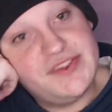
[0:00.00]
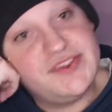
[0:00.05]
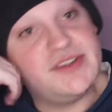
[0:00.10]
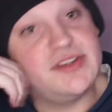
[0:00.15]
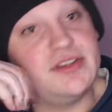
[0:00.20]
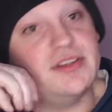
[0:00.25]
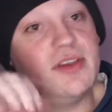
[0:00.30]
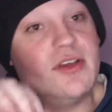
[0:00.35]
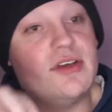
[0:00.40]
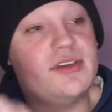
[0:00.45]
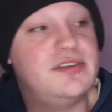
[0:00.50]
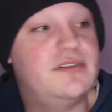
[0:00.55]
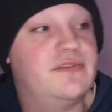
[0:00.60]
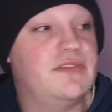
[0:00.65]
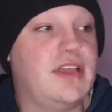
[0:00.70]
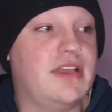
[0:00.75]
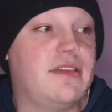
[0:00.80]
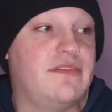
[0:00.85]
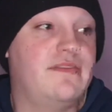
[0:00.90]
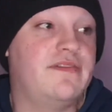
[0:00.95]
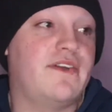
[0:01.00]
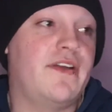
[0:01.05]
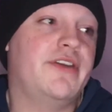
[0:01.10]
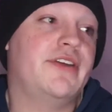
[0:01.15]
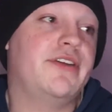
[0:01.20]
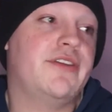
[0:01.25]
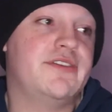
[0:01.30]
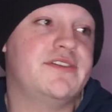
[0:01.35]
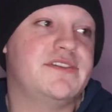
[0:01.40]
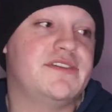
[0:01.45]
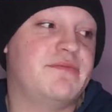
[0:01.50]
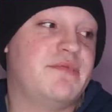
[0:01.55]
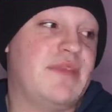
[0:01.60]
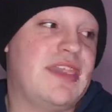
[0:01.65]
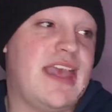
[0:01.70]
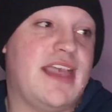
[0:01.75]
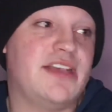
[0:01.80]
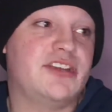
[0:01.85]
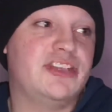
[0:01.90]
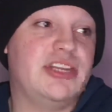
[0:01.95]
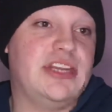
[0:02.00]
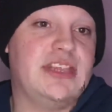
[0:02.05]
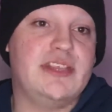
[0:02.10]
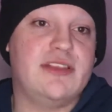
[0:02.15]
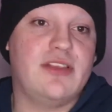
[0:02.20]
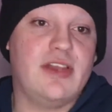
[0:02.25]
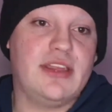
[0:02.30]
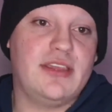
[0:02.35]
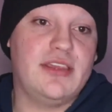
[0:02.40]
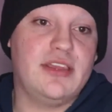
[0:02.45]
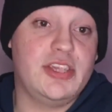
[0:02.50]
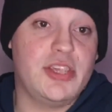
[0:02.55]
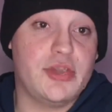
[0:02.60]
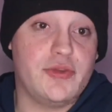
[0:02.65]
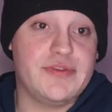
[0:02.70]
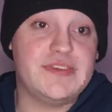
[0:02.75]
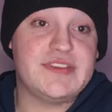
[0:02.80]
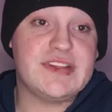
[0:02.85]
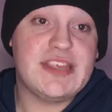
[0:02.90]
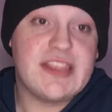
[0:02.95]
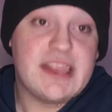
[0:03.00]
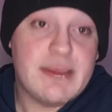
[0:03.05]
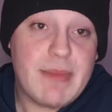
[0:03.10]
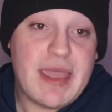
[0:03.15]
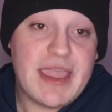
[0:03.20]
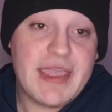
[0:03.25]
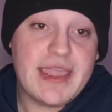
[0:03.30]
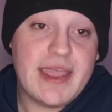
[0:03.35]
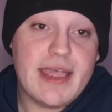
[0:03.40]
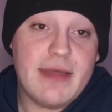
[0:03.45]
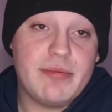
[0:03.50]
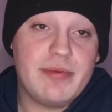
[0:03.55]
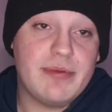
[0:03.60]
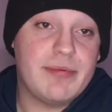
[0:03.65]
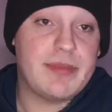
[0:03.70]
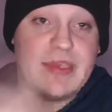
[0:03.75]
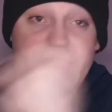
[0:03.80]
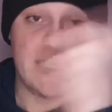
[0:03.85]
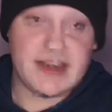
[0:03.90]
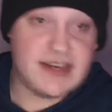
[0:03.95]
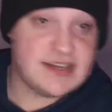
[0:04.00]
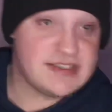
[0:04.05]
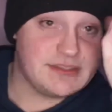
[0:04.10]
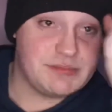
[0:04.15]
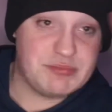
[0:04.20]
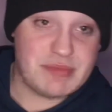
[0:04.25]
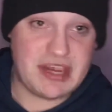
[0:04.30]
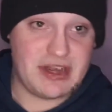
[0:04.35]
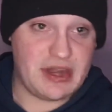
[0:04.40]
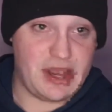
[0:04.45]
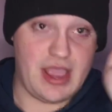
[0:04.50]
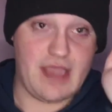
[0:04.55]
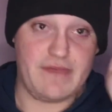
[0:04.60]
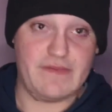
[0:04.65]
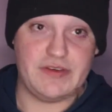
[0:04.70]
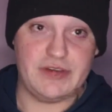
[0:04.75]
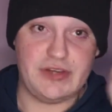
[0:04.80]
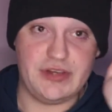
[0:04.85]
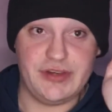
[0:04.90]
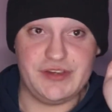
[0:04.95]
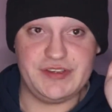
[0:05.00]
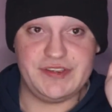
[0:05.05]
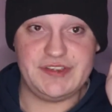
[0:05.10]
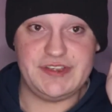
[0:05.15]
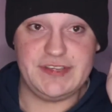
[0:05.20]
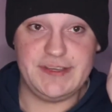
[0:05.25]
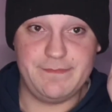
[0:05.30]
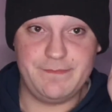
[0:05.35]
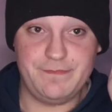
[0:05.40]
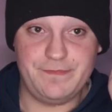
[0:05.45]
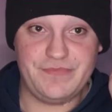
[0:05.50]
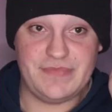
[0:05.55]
a lot of like photos of me actually like using the makeup, but that doesn't mean I haven't used it.